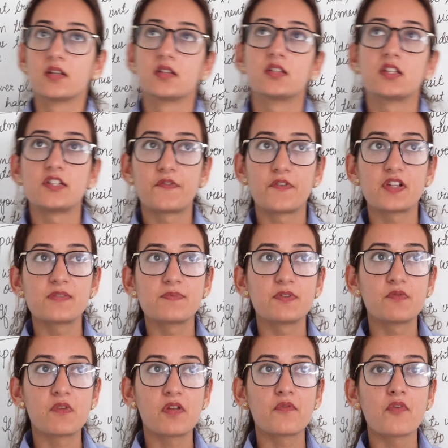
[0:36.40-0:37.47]
The difference
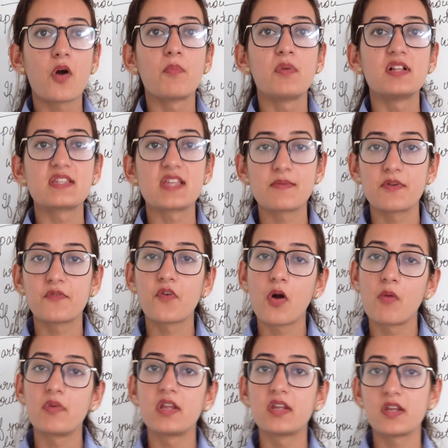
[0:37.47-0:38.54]
between formal,
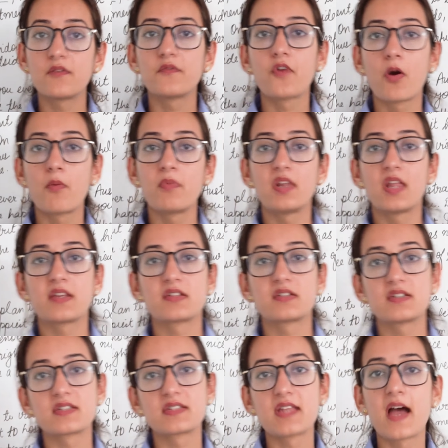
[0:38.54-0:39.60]
semi-formal and informal letter
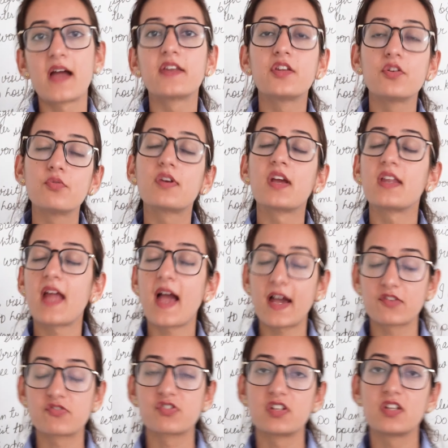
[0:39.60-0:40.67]
is that you can
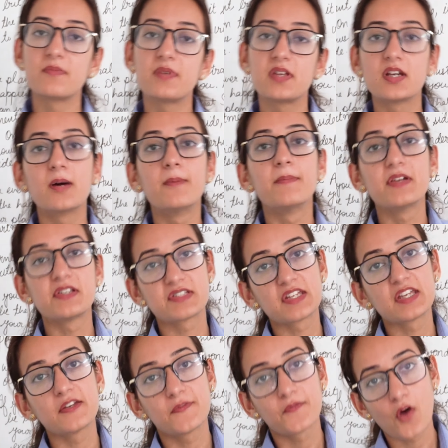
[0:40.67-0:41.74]
actually be a bit
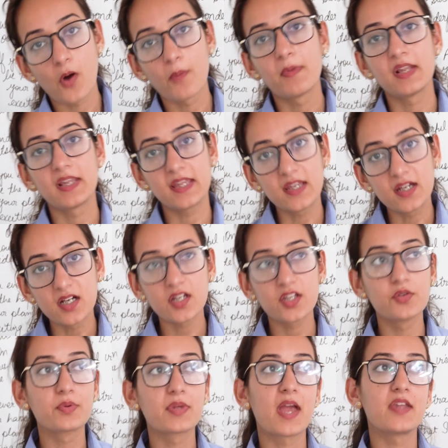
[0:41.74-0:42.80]
informal here.
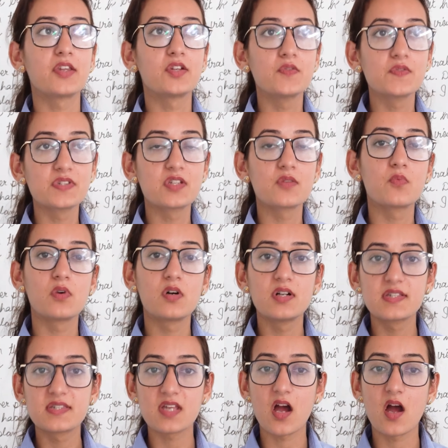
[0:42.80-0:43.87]
You can use the
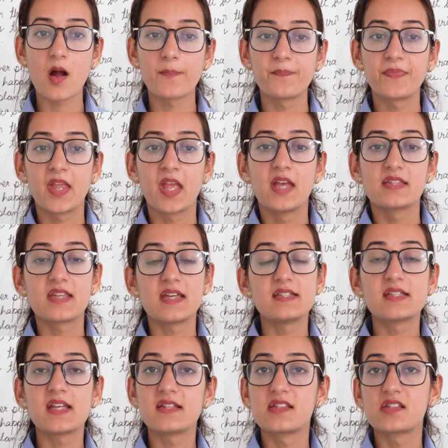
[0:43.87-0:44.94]
words
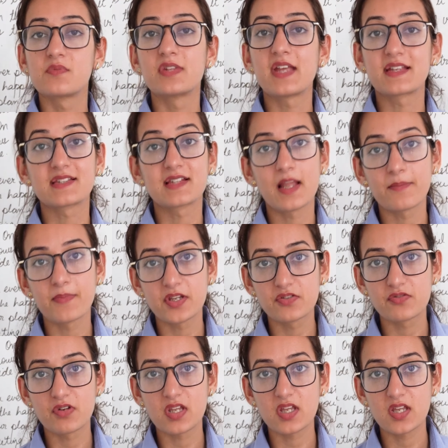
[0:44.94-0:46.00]
sentence with
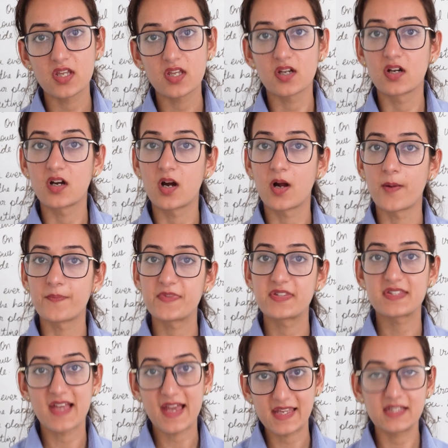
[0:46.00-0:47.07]
exclamatory
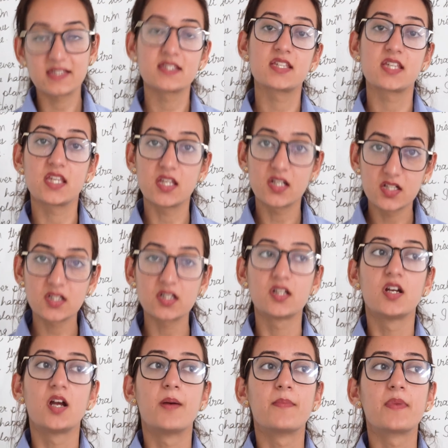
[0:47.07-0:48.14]
signs here,
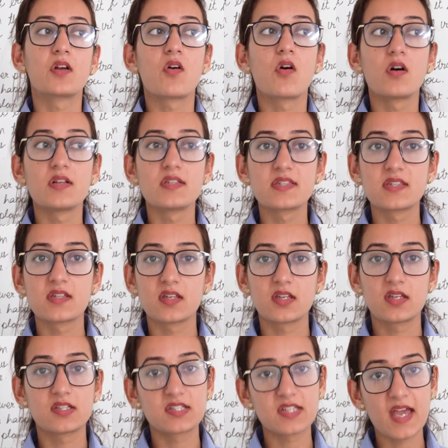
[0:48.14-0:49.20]
because
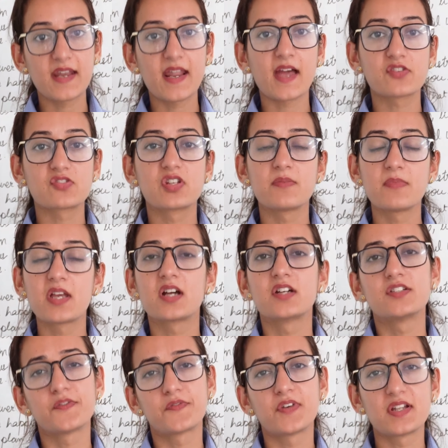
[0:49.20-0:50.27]
it can actually make a
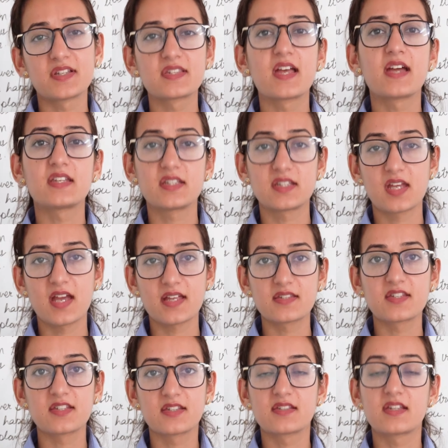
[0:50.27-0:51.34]
difference that
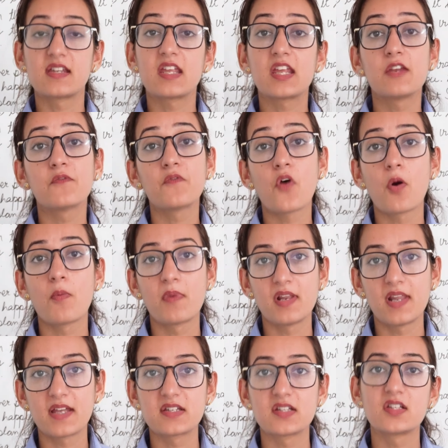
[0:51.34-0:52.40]
yes, this is an informal
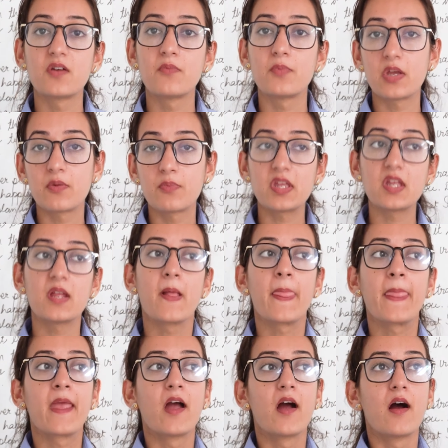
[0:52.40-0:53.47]
letter. The way we
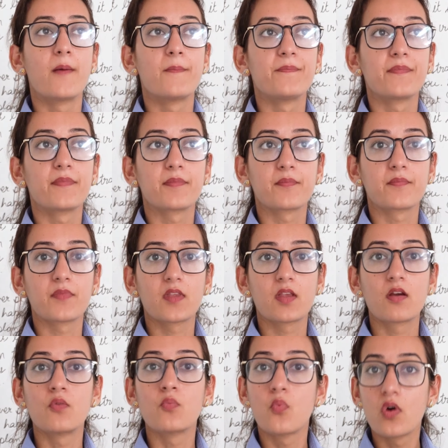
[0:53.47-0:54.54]

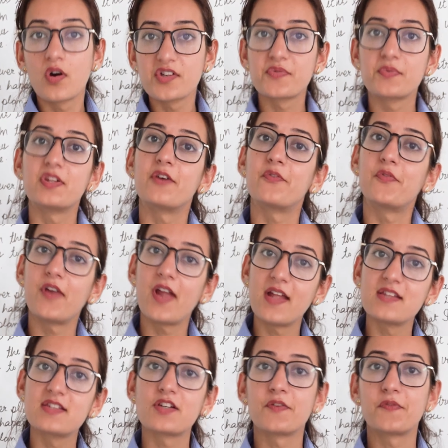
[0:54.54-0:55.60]
converse with our
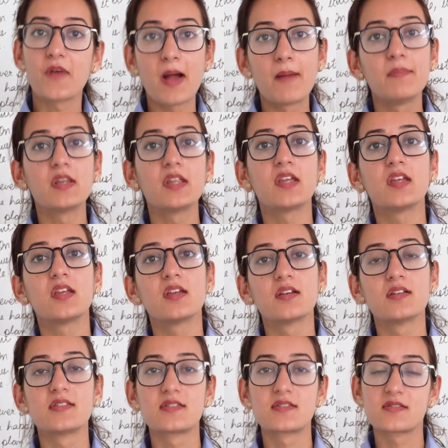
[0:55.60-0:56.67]
friends or family
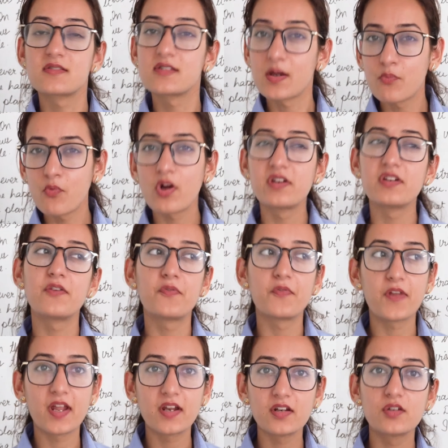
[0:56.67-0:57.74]
is somewhat
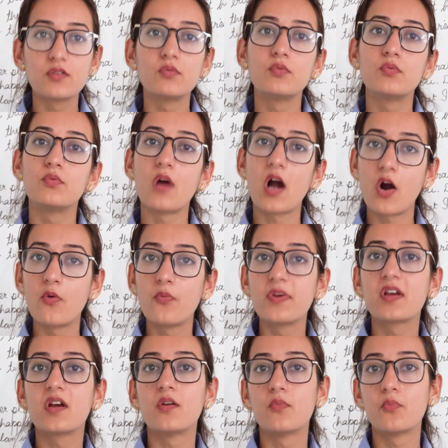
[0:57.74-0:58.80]
different to how we
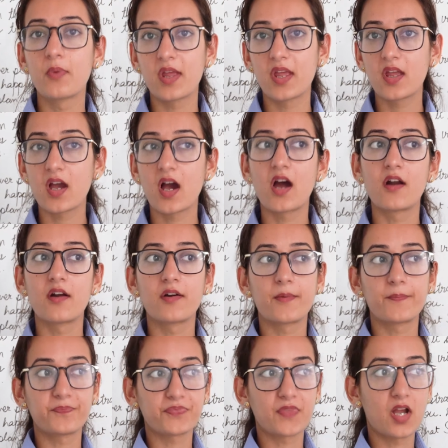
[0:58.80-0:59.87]
convey
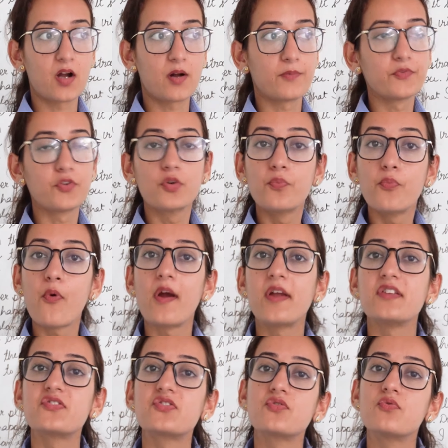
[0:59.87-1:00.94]
our
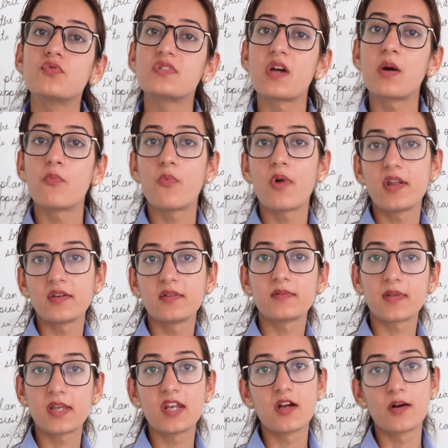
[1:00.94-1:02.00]
viewpoints to someone
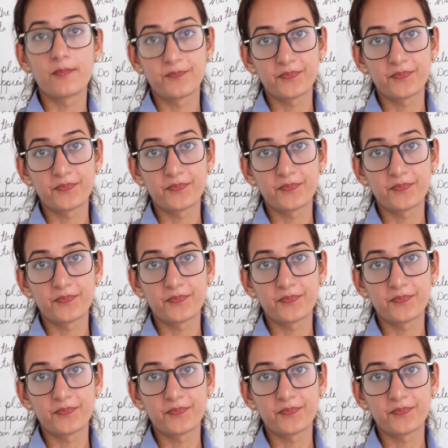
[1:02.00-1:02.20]
in a